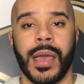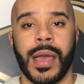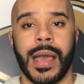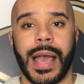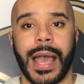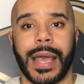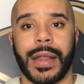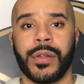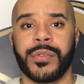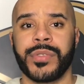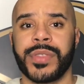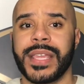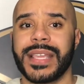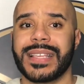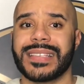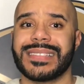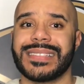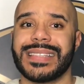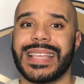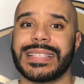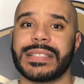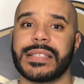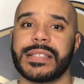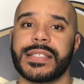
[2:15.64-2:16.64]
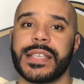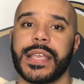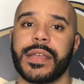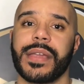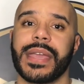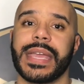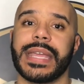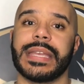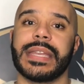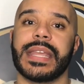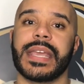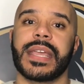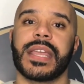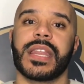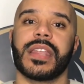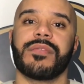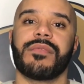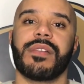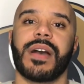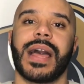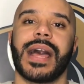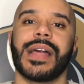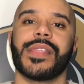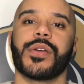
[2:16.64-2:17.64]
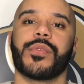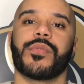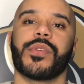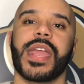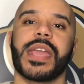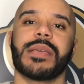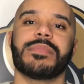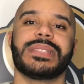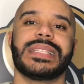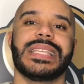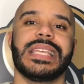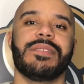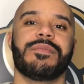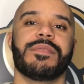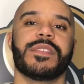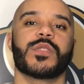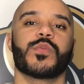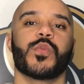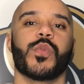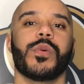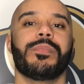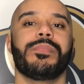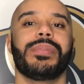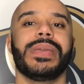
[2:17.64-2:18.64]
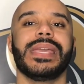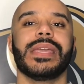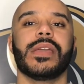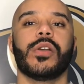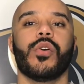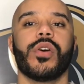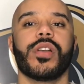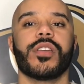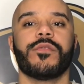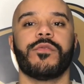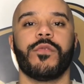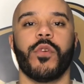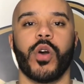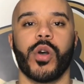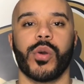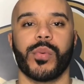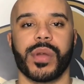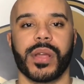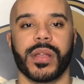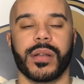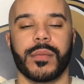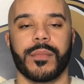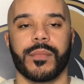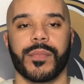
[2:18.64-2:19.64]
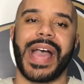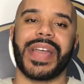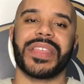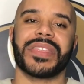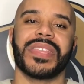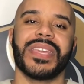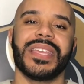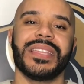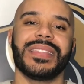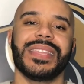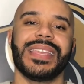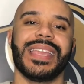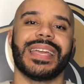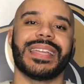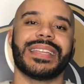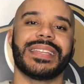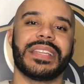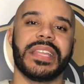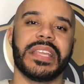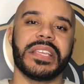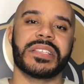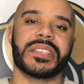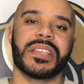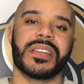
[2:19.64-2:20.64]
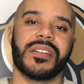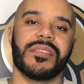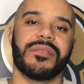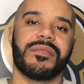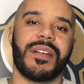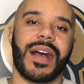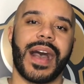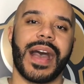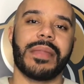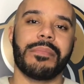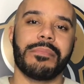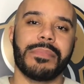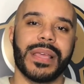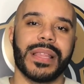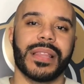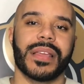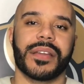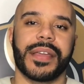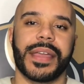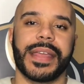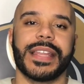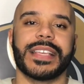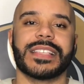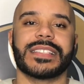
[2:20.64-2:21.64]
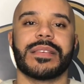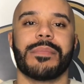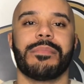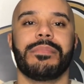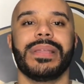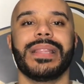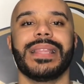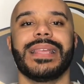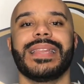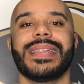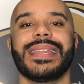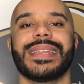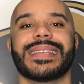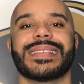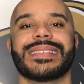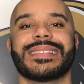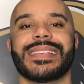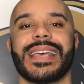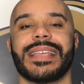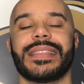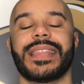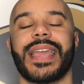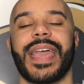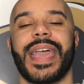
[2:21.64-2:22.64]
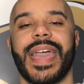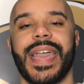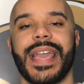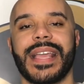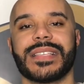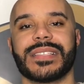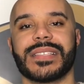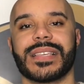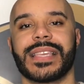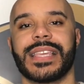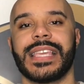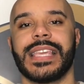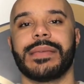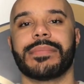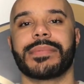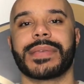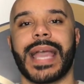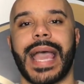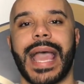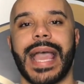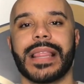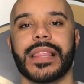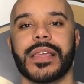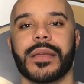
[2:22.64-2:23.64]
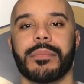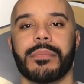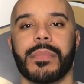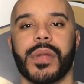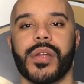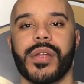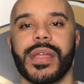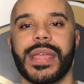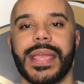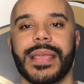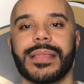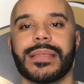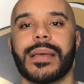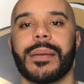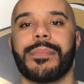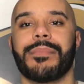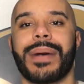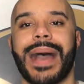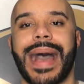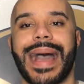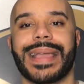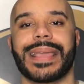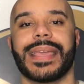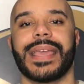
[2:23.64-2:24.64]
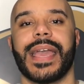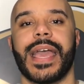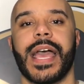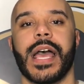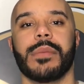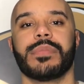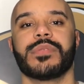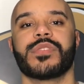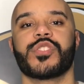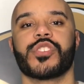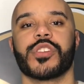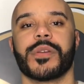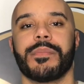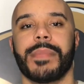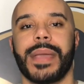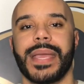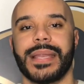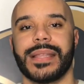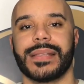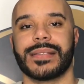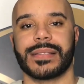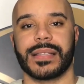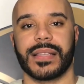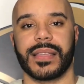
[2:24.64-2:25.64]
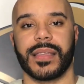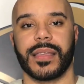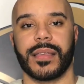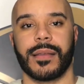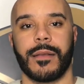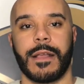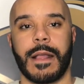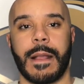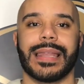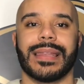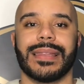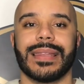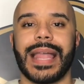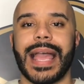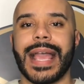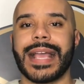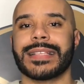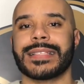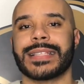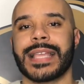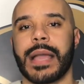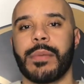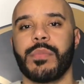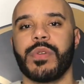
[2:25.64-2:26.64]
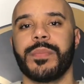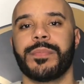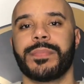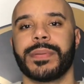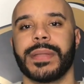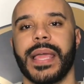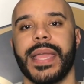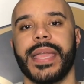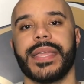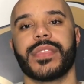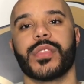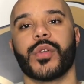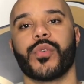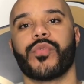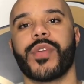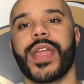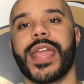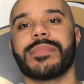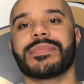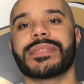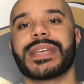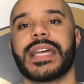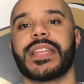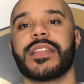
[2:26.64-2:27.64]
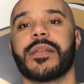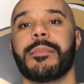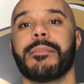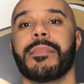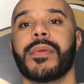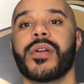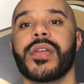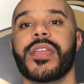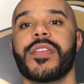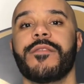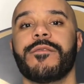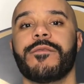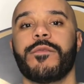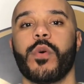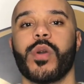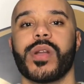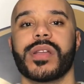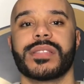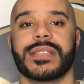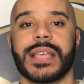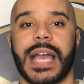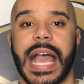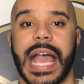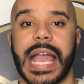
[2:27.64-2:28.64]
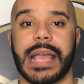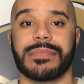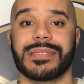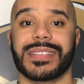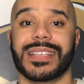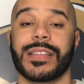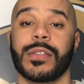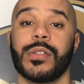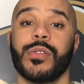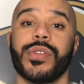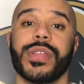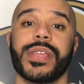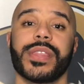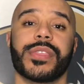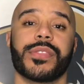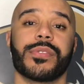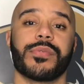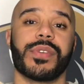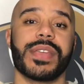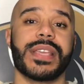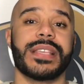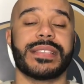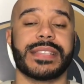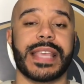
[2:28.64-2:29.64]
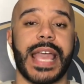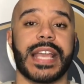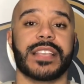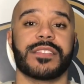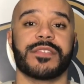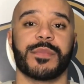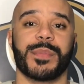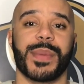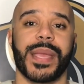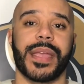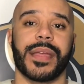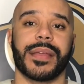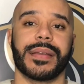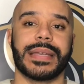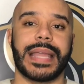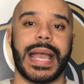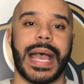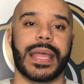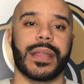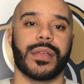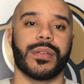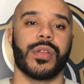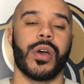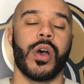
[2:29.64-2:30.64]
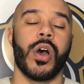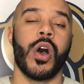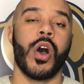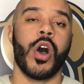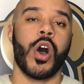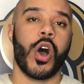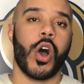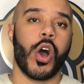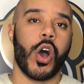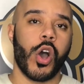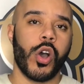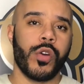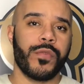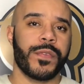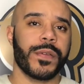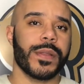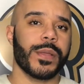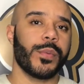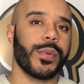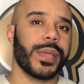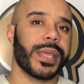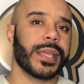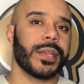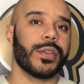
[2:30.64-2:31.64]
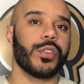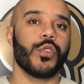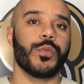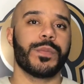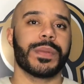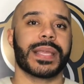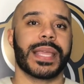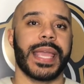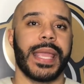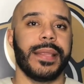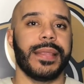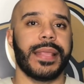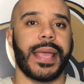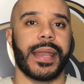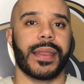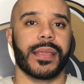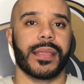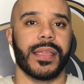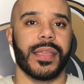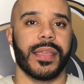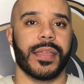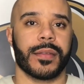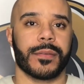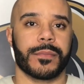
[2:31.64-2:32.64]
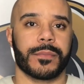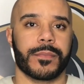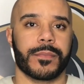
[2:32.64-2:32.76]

I don't think it's necessarily indicative on how the Rams defense will be going forward. I think the addition of Von Miller and his ability to set the edge and keep Kyler Murray in the pocket helps tremendously. Last time we played, the Rams got to Murray 4 times, including 3 sacks from Aaron Donald. Hopefully we can duplicate that again.